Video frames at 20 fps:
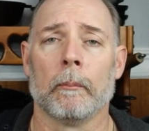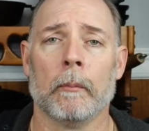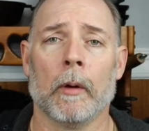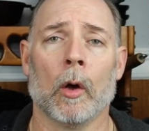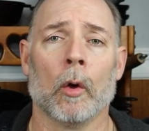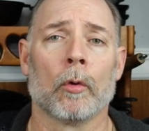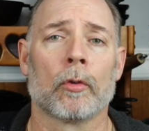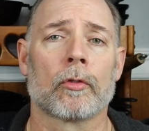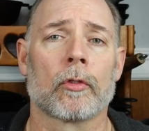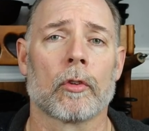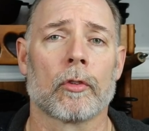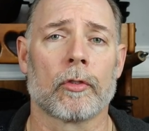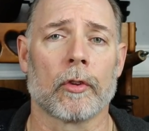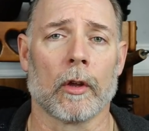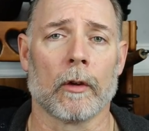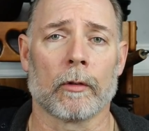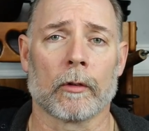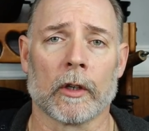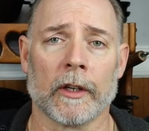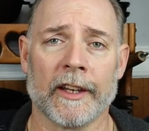Most
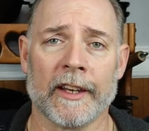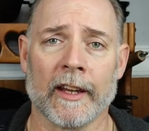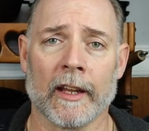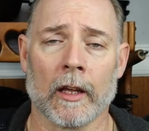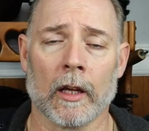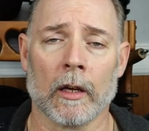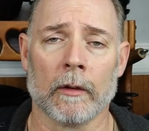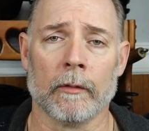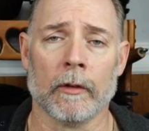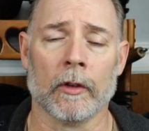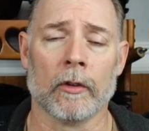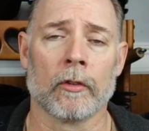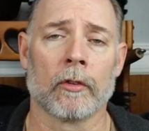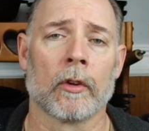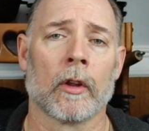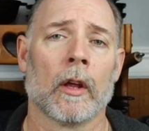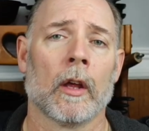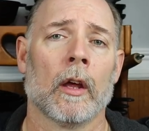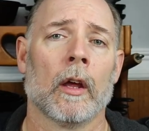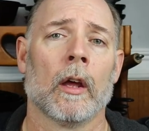self-cleaning
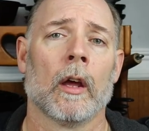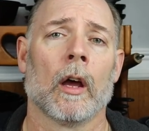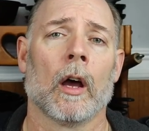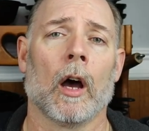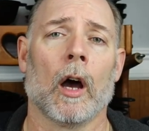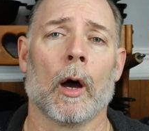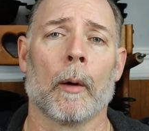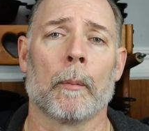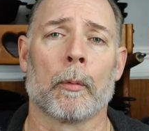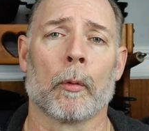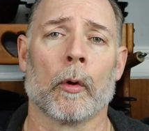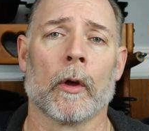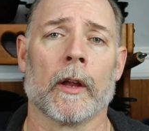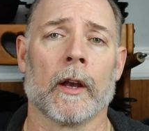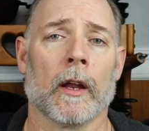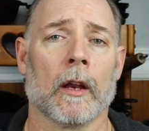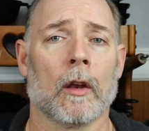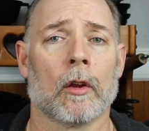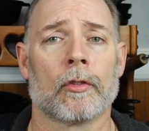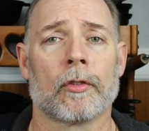ovens
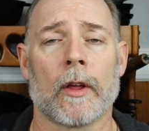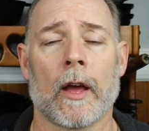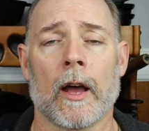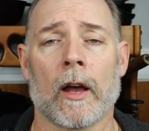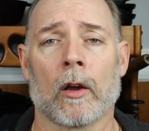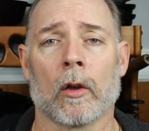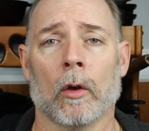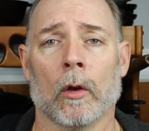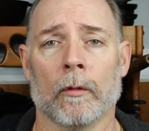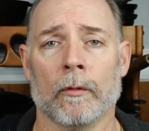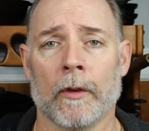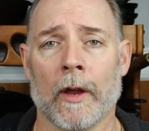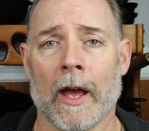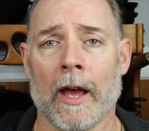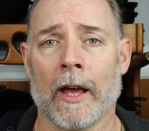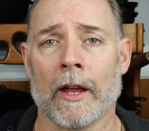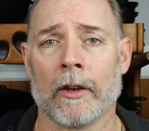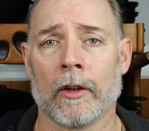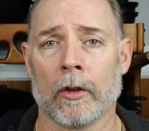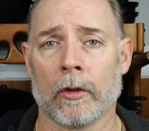operate at a cycle of
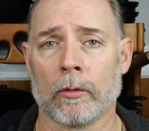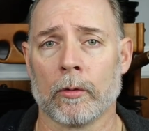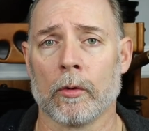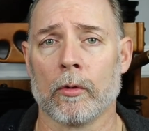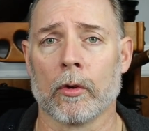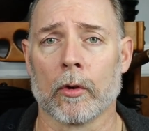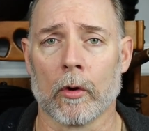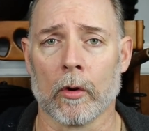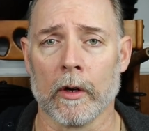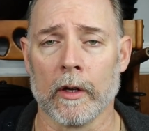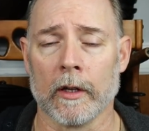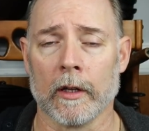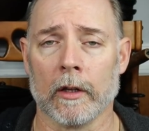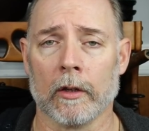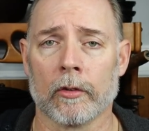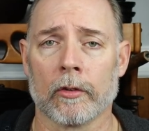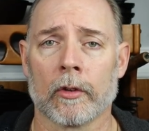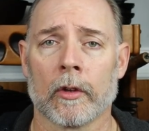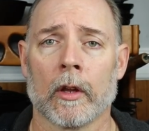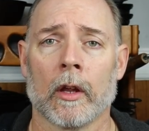900
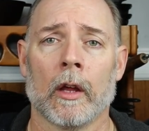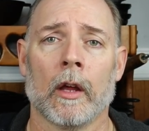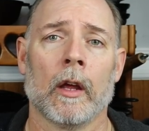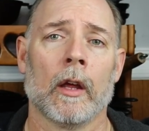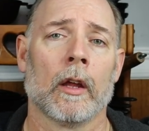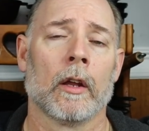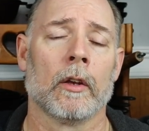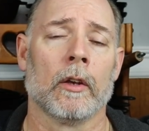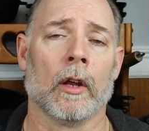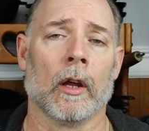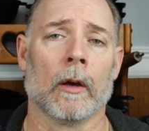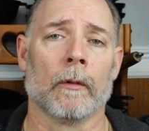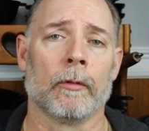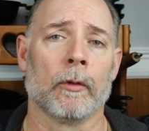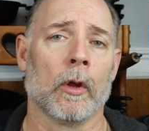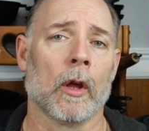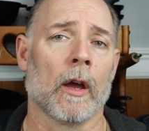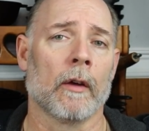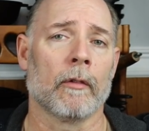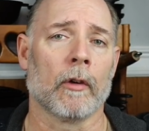degrees. Now,
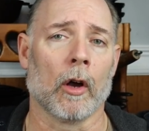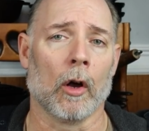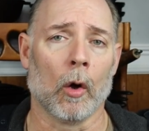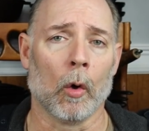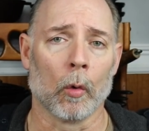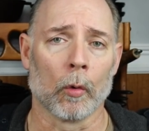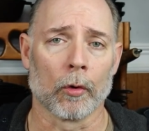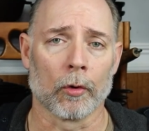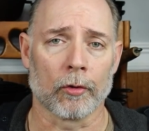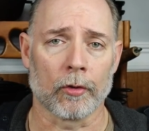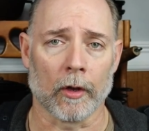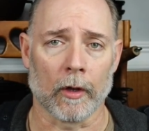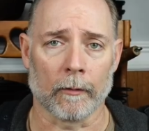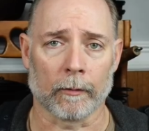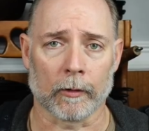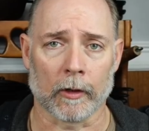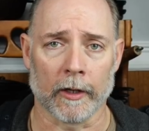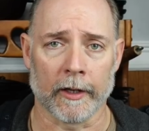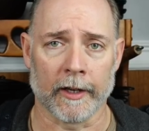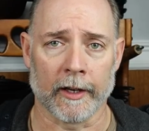if you have an older
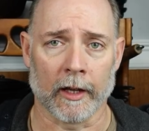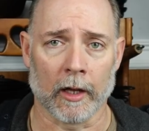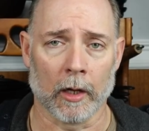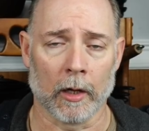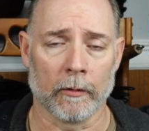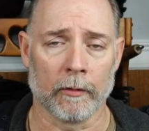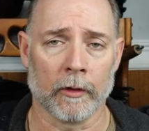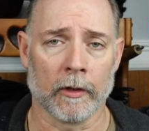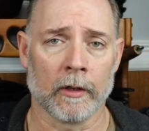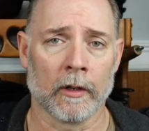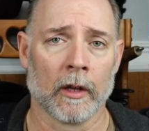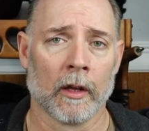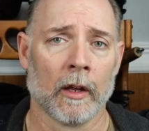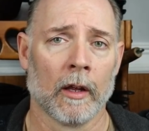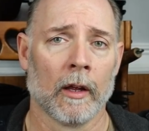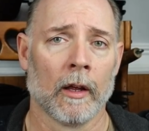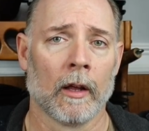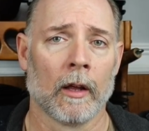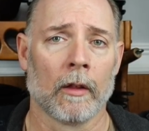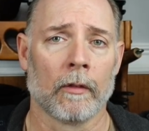self-cleaning oven,
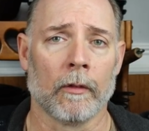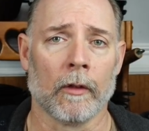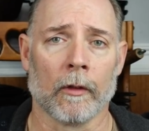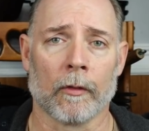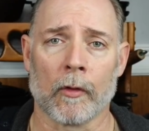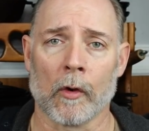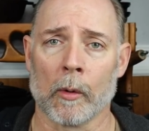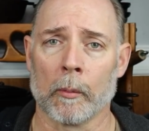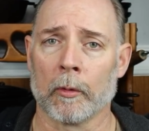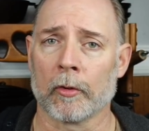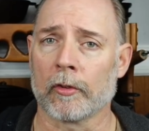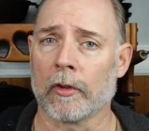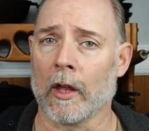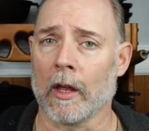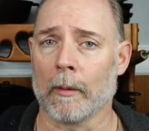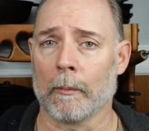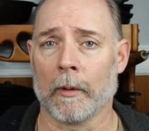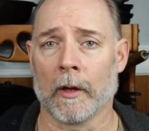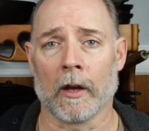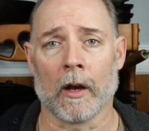the
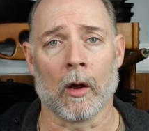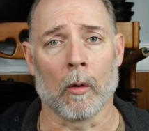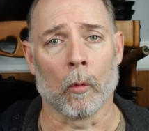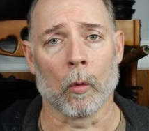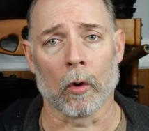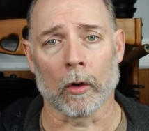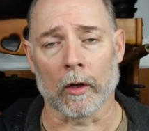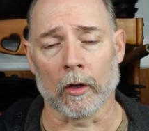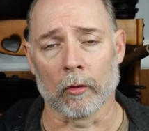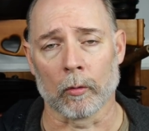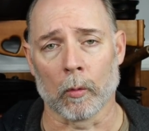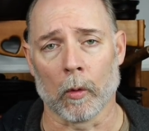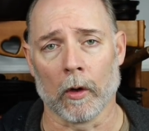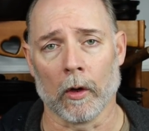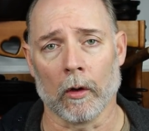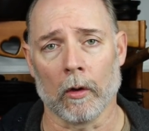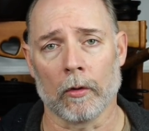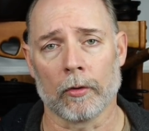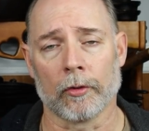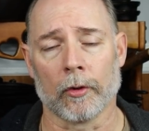thermostat may not work as
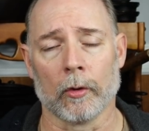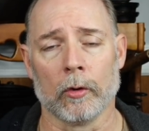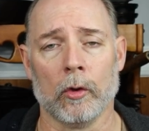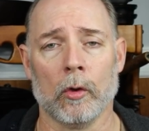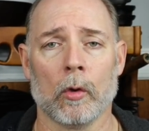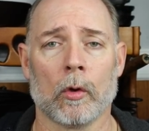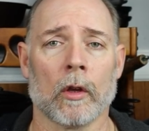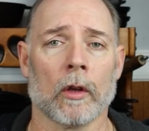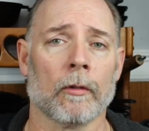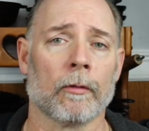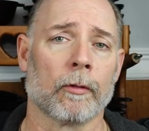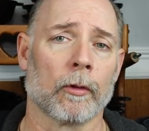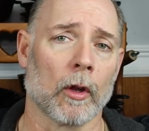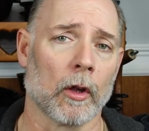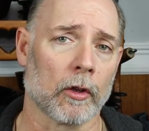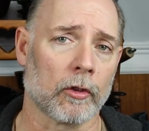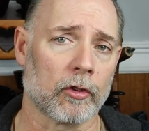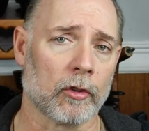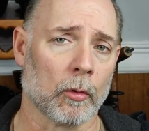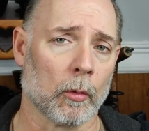well, so you can
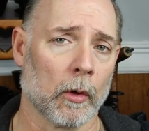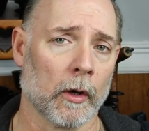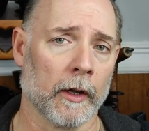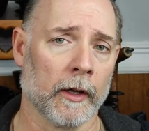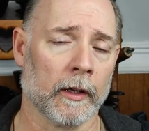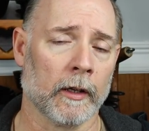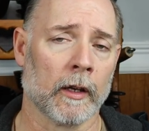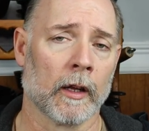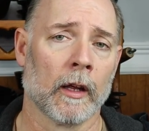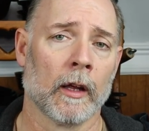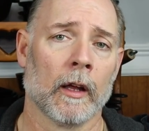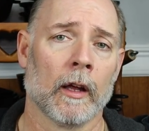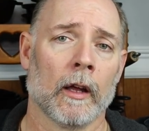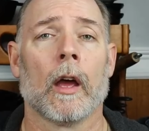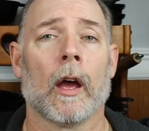fluctuate.